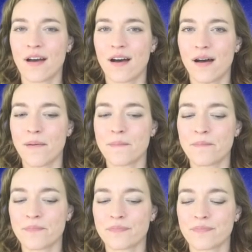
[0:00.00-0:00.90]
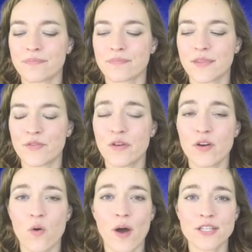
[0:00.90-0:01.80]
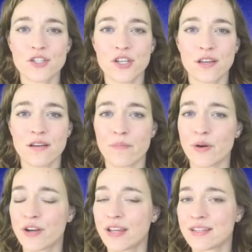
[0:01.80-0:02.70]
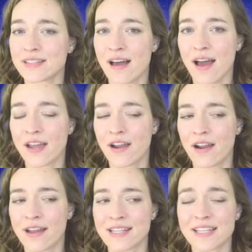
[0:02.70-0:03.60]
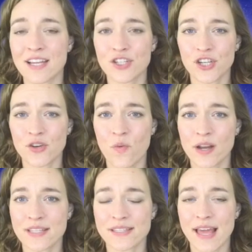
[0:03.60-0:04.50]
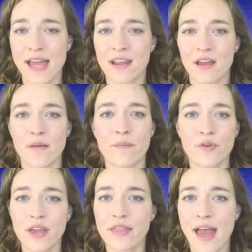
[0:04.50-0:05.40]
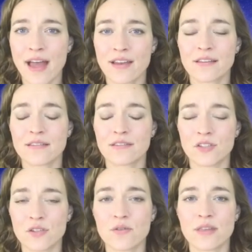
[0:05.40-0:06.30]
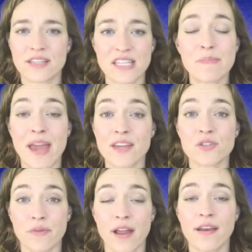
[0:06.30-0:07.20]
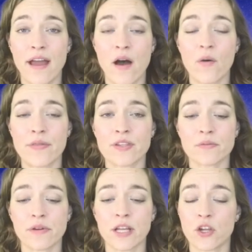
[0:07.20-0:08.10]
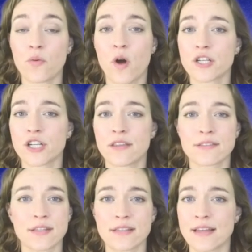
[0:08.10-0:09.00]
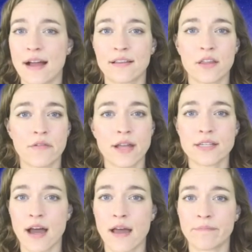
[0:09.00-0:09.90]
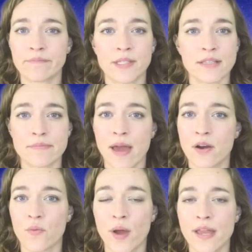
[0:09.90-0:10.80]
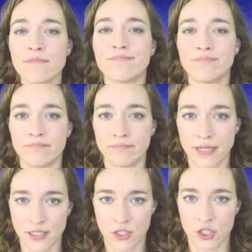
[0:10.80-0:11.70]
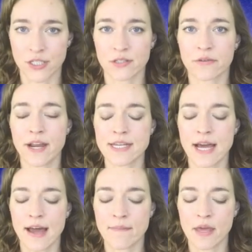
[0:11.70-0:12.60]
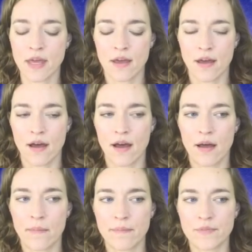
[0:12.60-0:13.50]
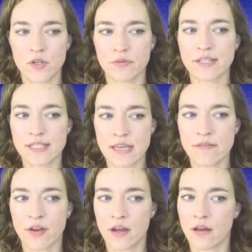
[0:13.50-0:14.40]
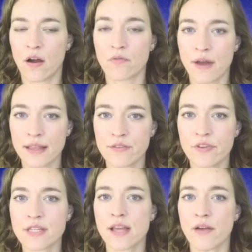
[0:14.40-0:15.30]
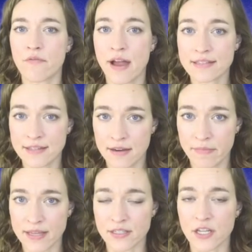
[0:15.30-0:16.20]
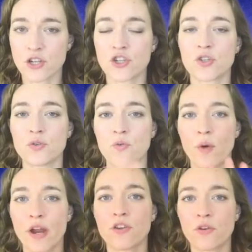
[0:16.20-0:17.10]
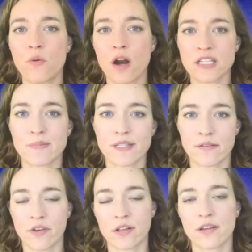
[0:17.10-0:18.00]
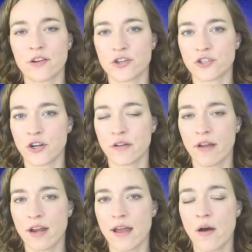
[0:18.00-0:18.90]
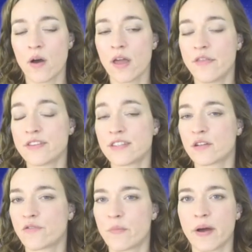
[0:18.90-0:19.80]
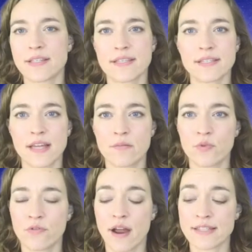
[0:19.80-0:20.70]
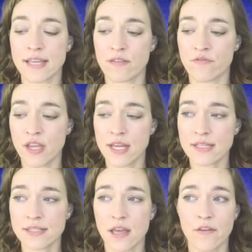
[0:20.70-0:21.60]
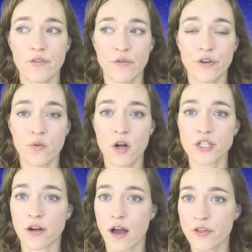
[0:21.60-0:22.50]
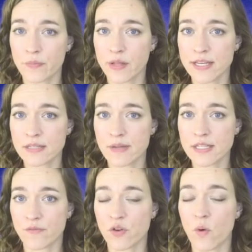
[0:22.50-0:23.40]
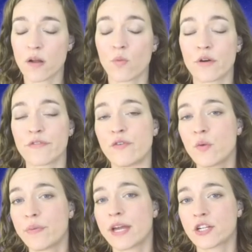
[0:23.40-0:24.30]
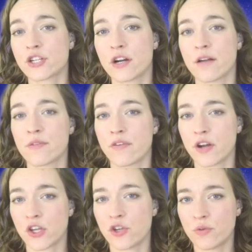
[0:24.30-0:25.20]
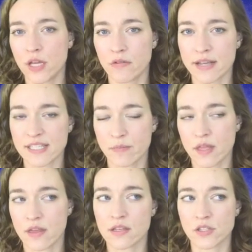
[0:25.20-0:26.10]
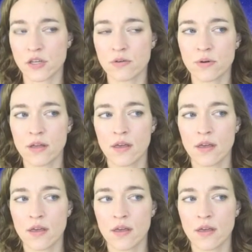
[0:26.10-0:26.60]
If you have a question, a burning desire, an intention you want to set, bring that to this space right now in this reading. You're watching this at exactly the right time. Doesn't matter when, but it's just the right time to receive a relevant and resonant message to where you are specifically on your journey right now. This is good for Pisces, Sun, Moon, Rising, and Venus. Feel free to watch your other placements if you want a more full picture of the very unique recipe that is you.